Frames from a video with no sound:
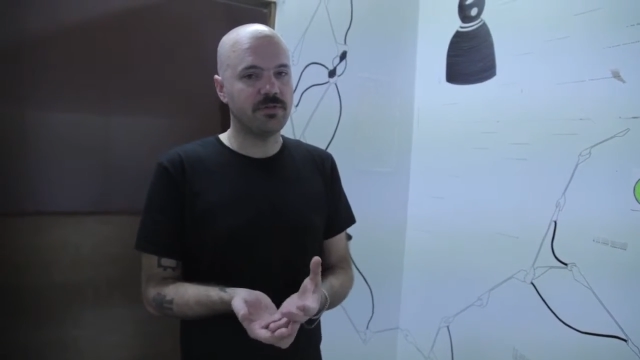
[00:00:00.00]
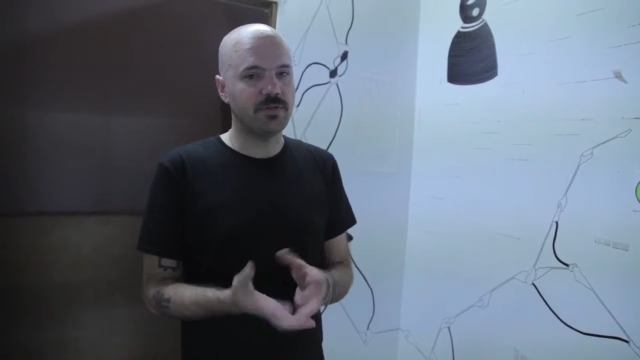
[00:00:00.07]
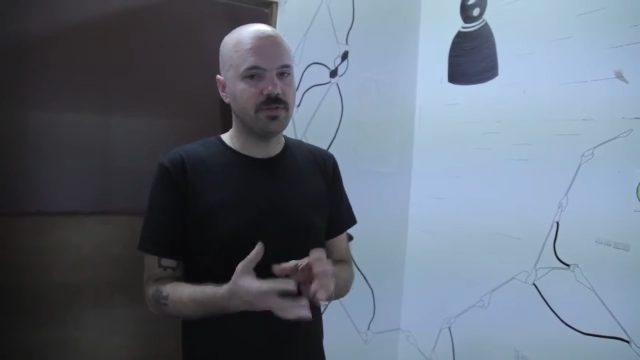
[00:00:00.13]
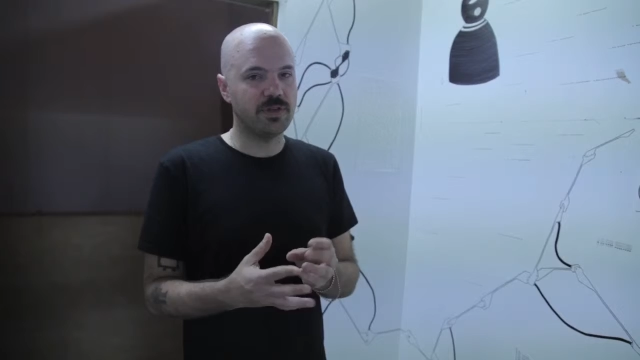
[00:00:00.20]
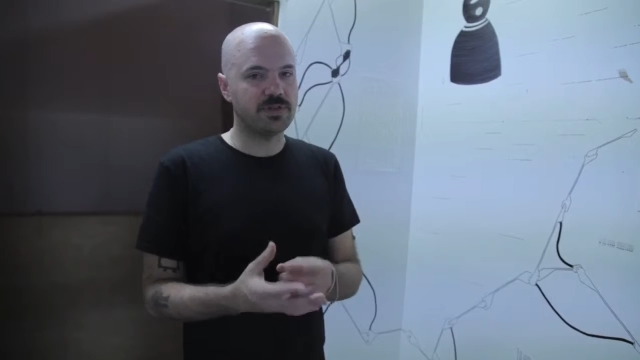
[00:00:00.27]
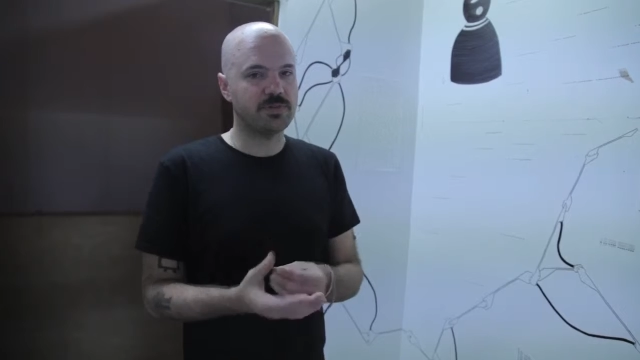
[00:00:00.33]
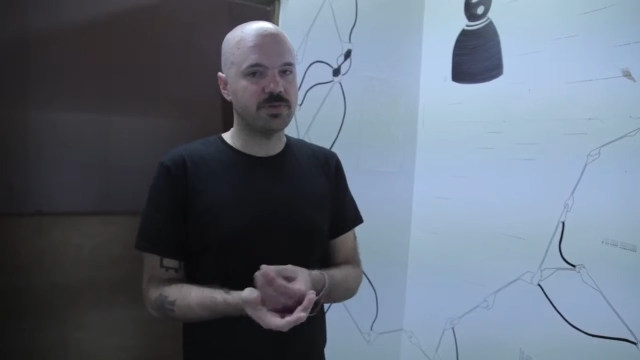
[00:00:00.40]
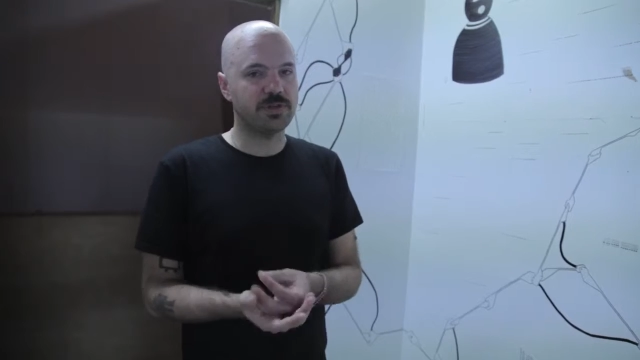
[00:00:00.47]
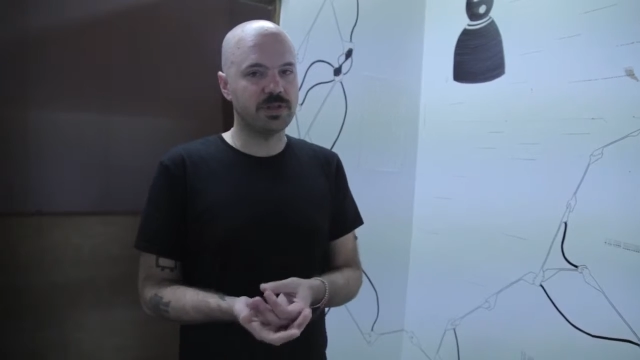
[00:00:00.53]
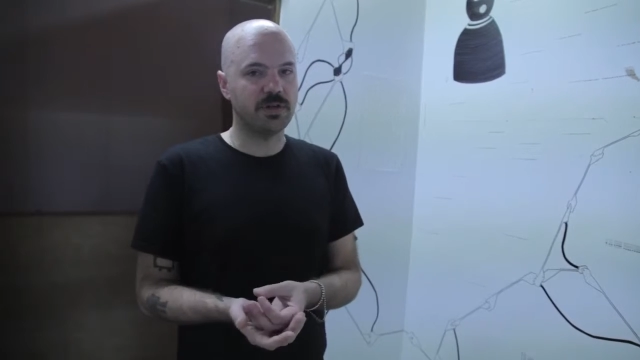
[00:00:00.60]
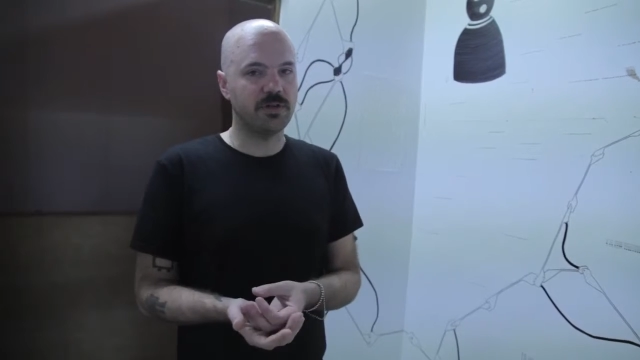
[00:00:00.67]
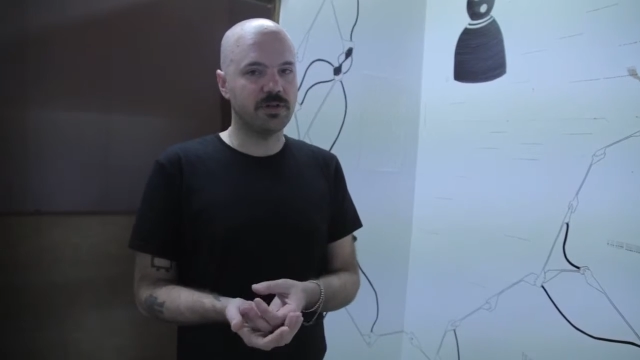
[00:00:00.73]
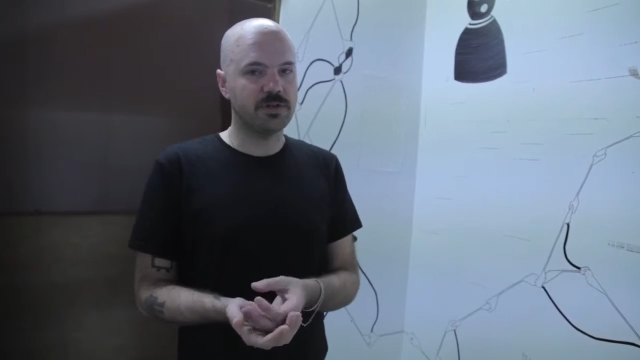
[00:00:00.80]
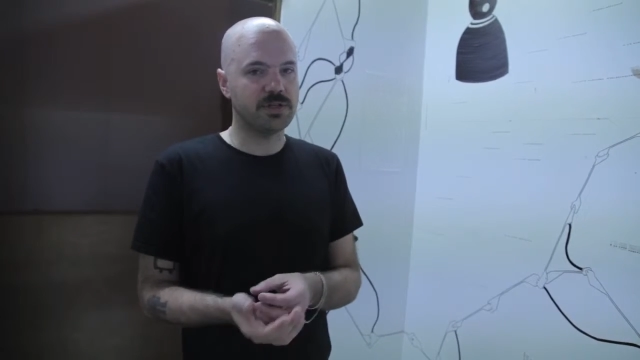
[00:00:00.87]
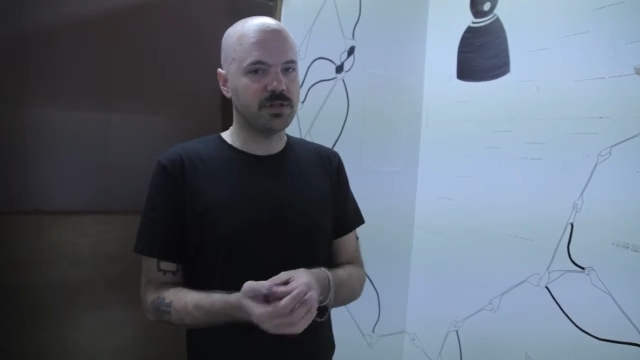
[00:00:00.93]
for this
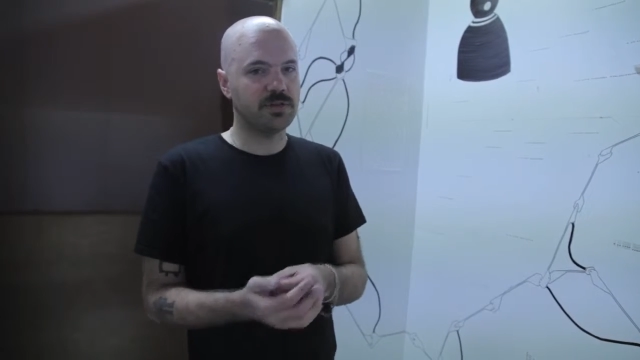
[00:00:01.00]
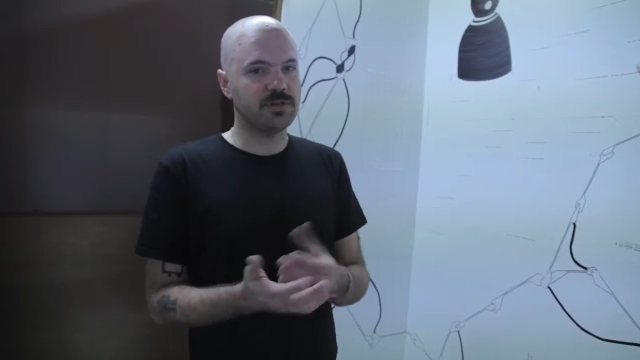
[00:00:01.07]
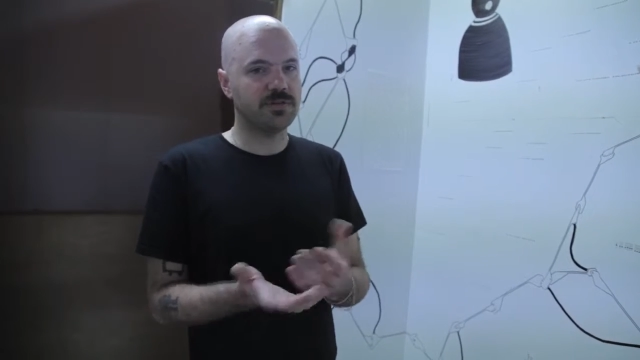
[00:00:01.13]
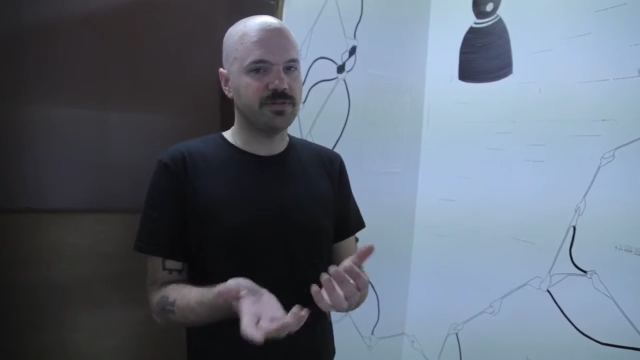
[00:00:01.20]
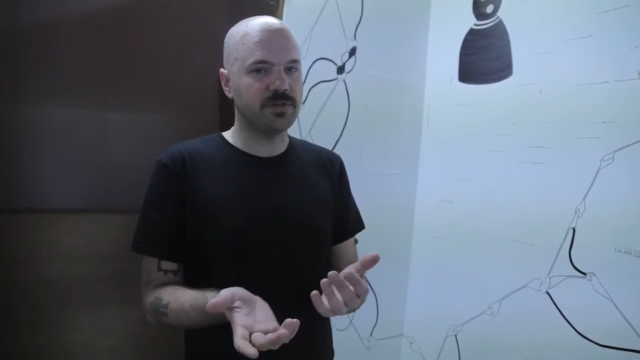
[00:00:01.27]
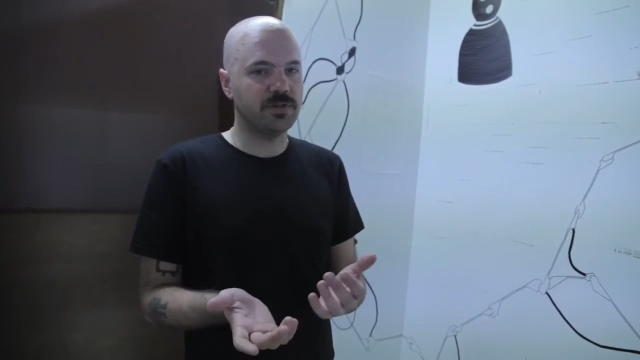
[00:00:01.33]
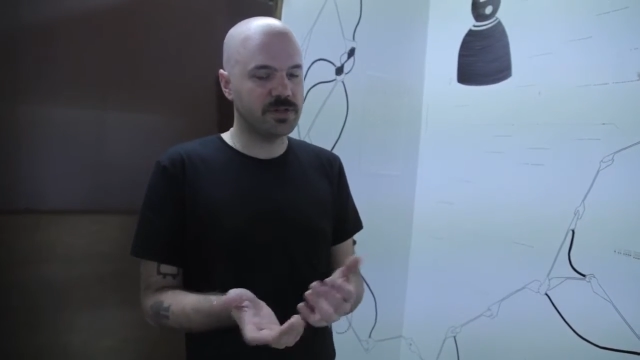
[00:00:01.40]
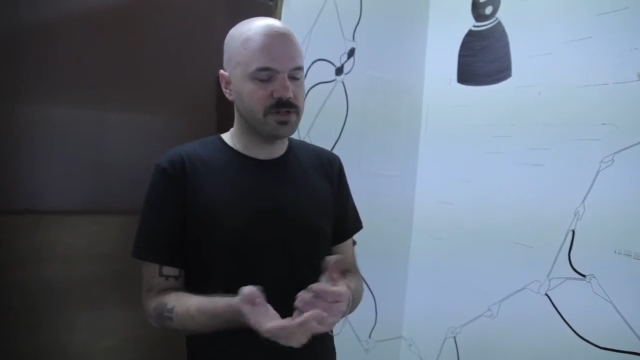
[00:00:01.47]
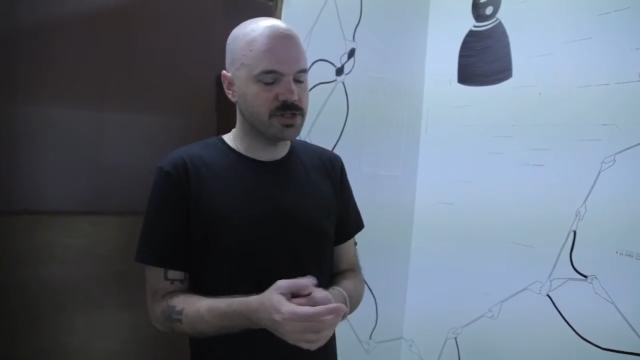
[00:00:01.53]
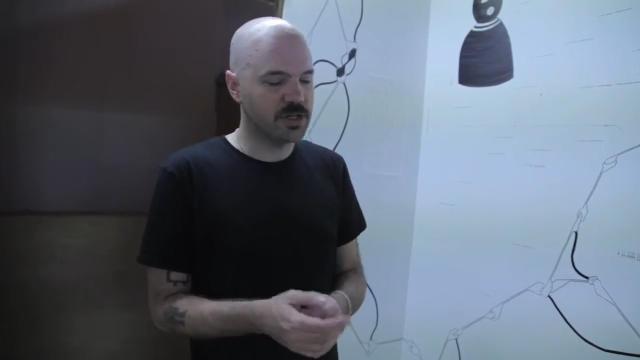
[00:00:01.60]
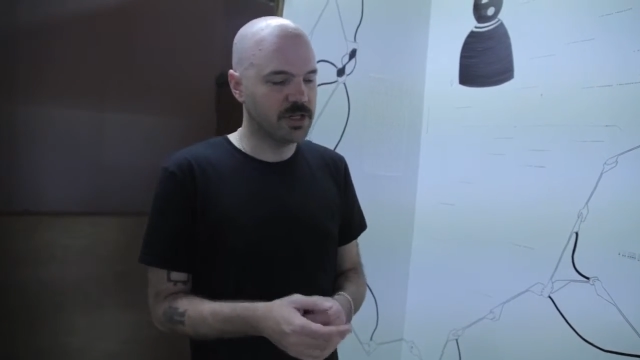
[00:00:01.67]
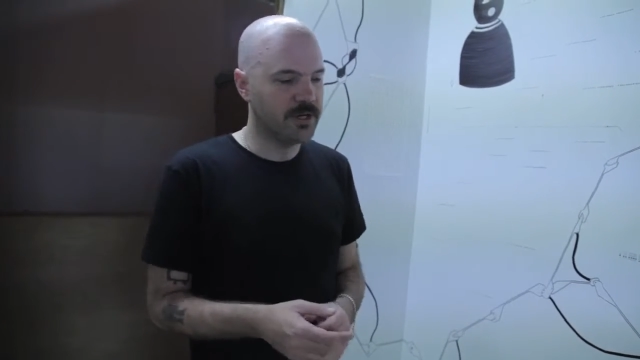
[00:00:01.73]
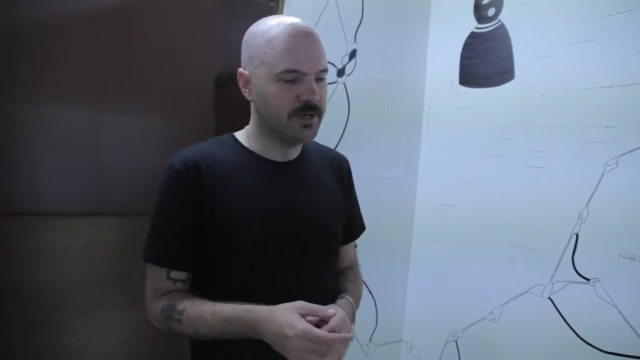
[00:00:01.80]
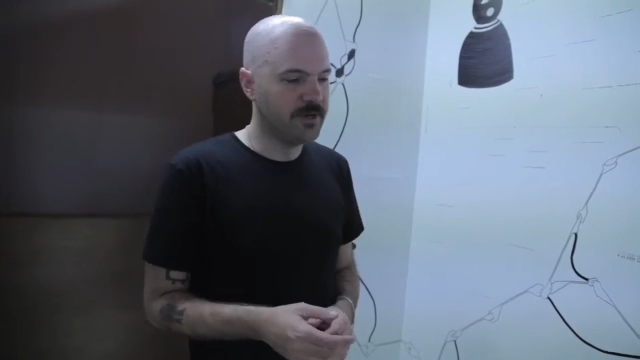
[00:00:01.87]
particular cell to flourish.